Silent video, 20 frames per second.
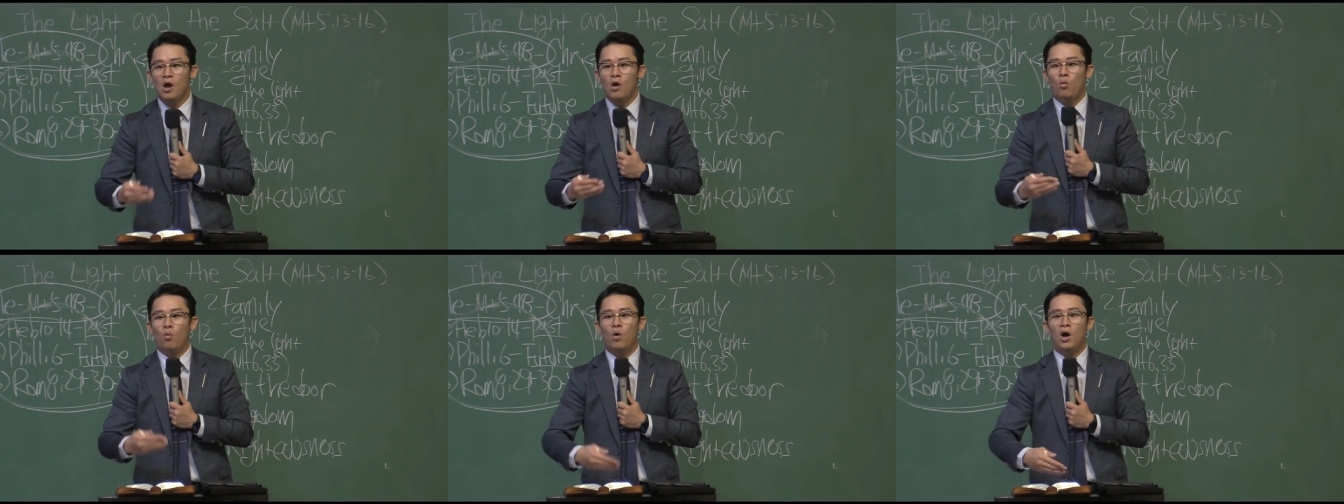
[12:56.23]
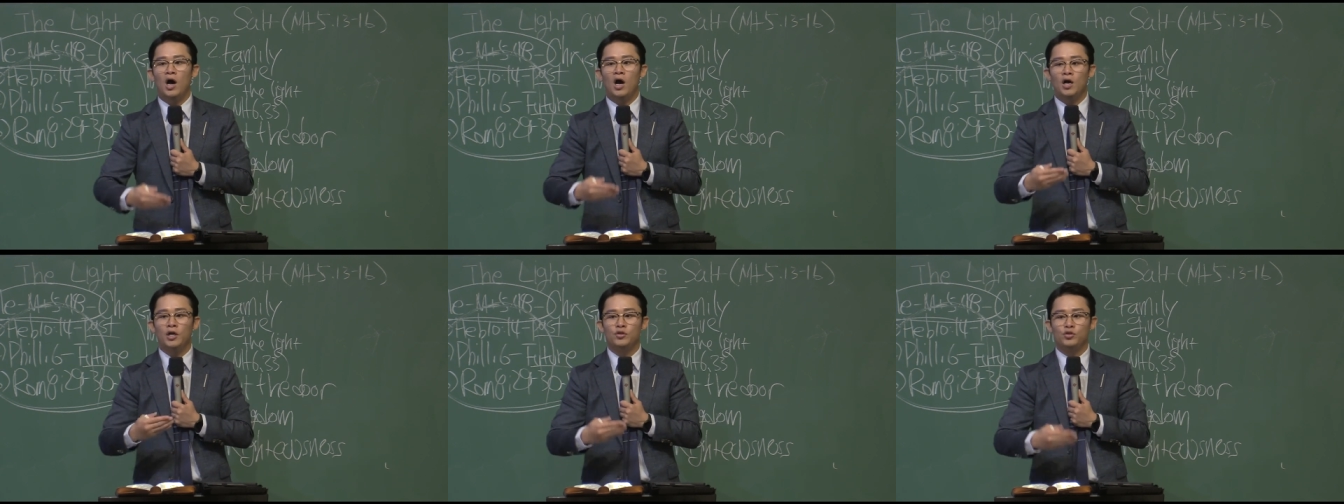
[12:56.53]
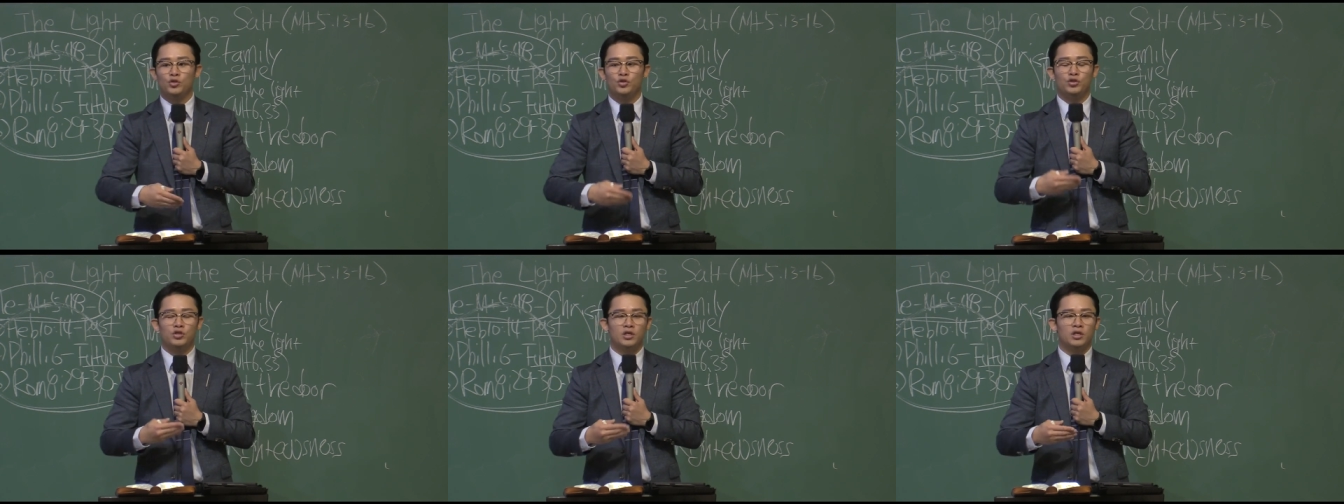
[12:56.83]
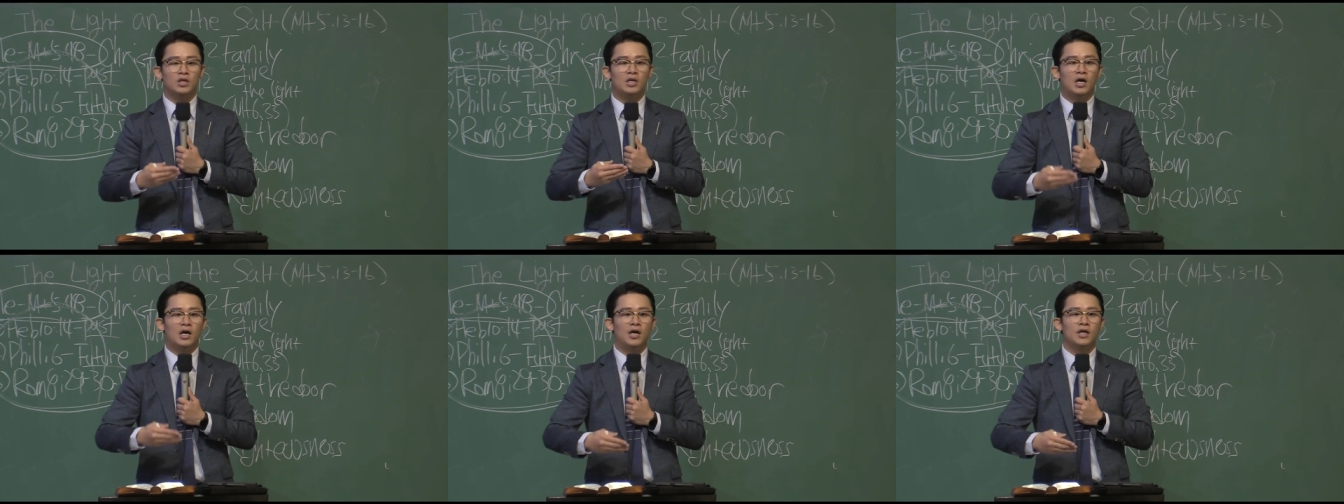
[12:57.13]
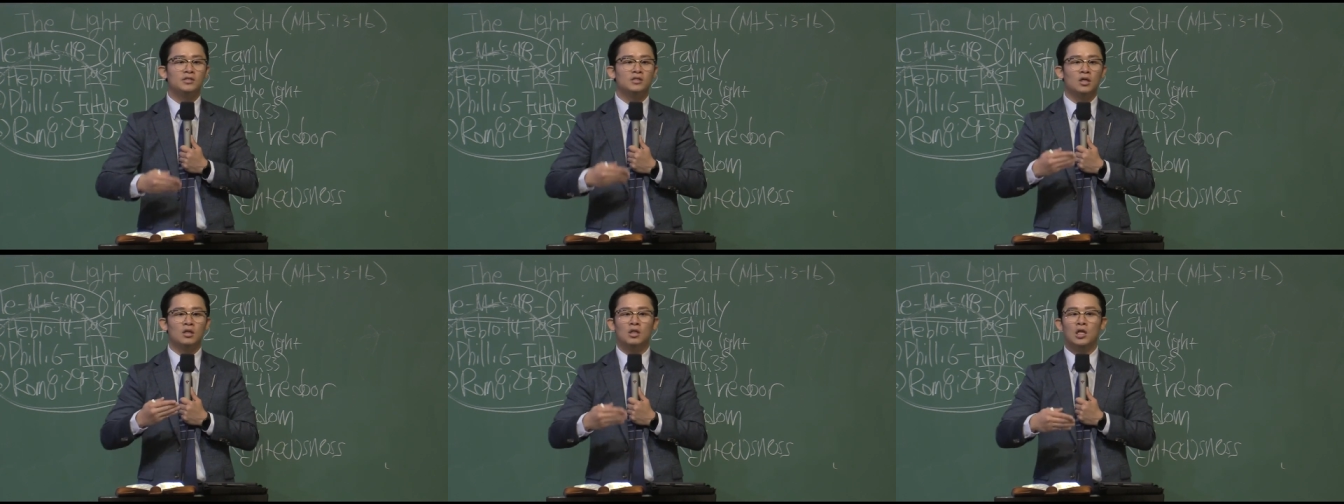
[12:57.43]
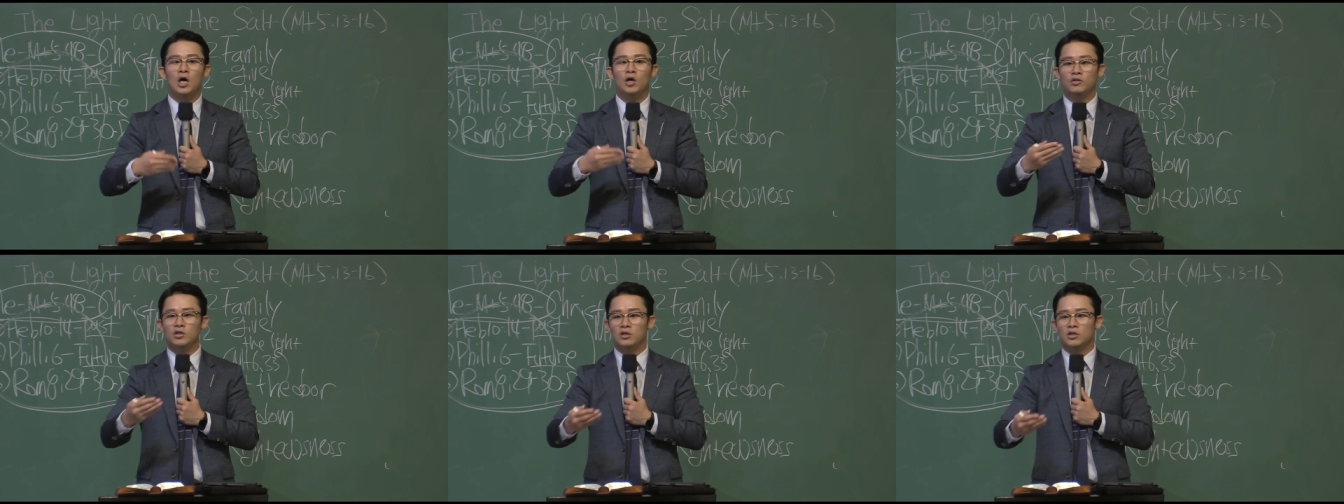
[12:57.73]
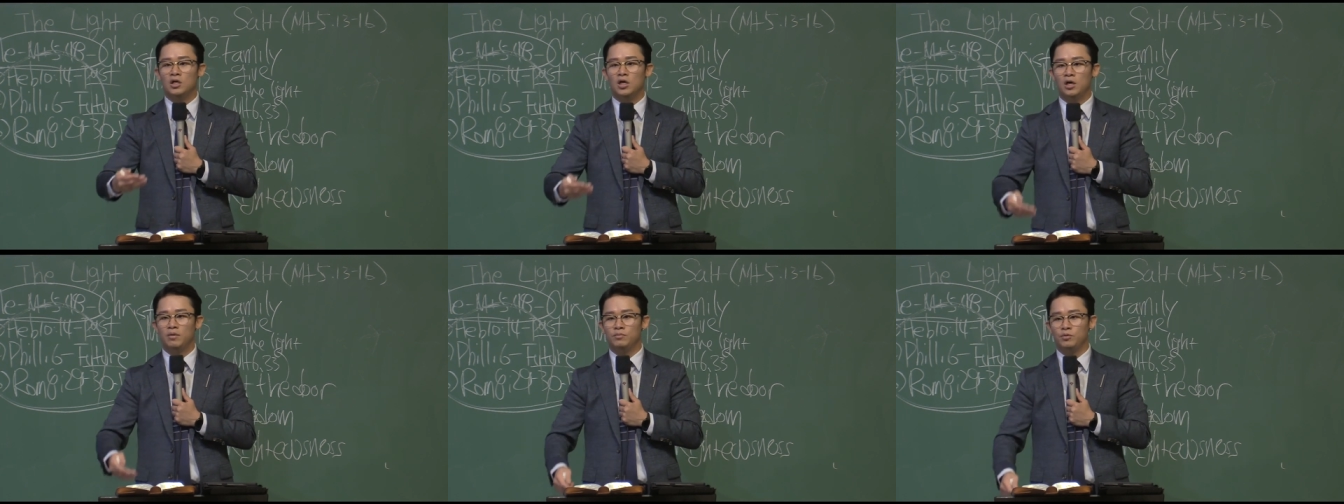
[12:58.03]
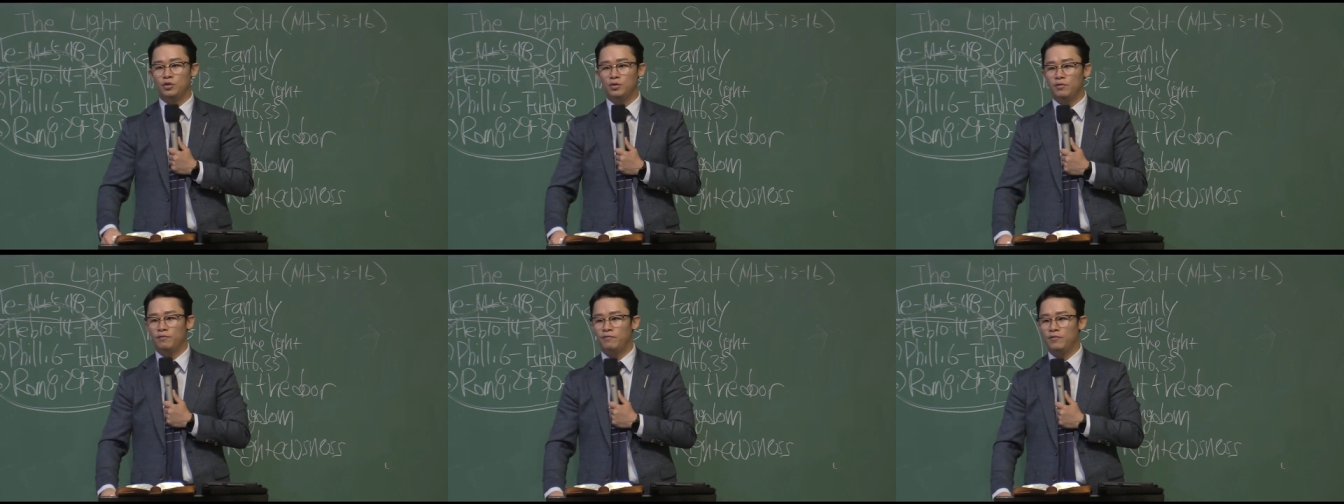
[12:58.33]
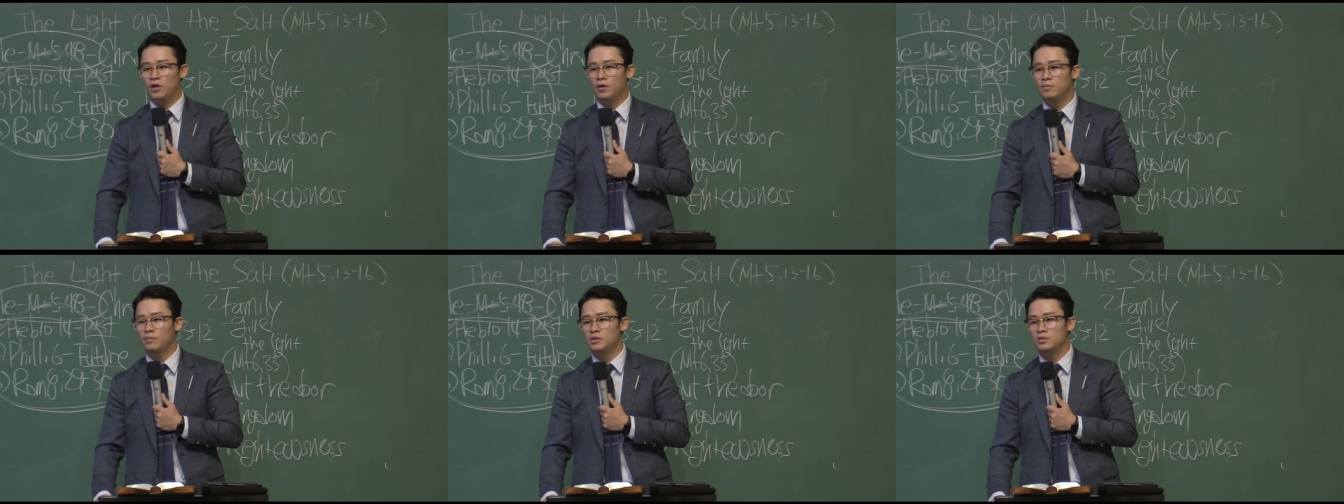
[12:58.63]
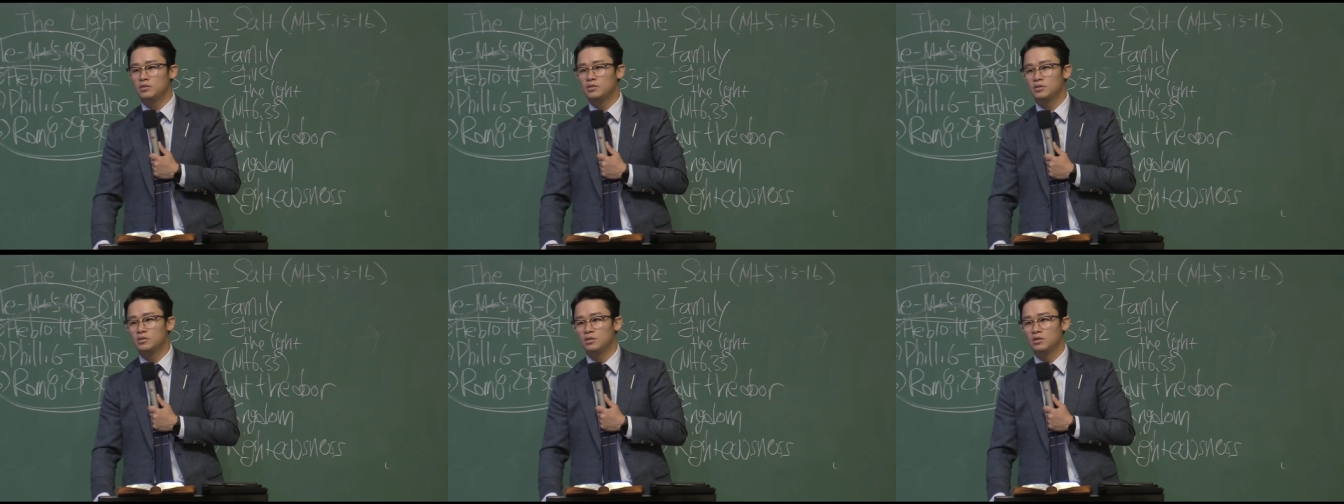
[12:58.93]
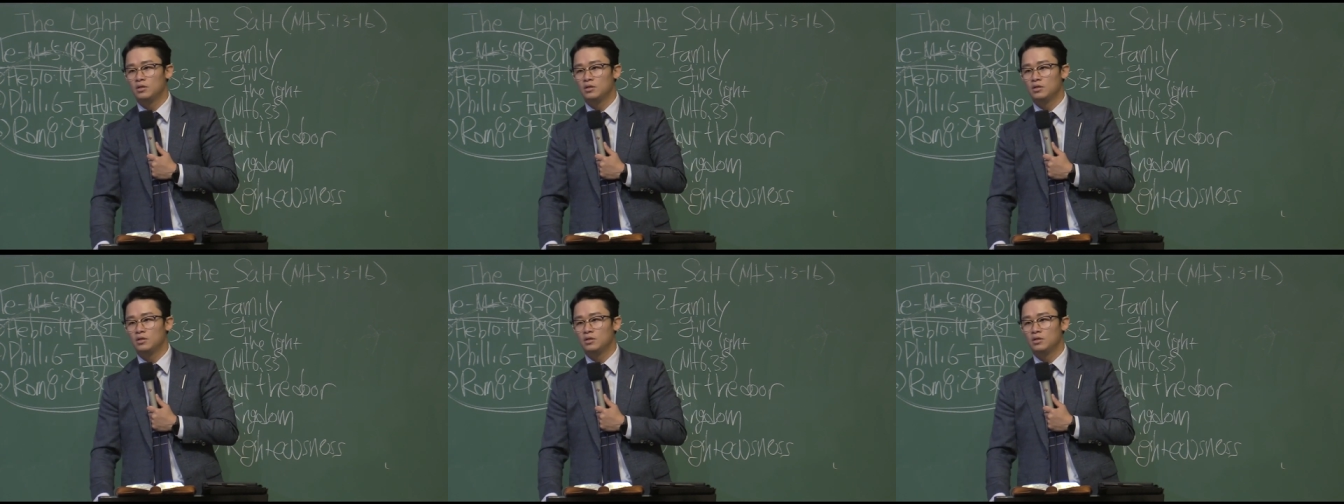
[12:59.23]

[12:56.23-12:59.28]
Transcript: Why do you think God has allowed that time to your families?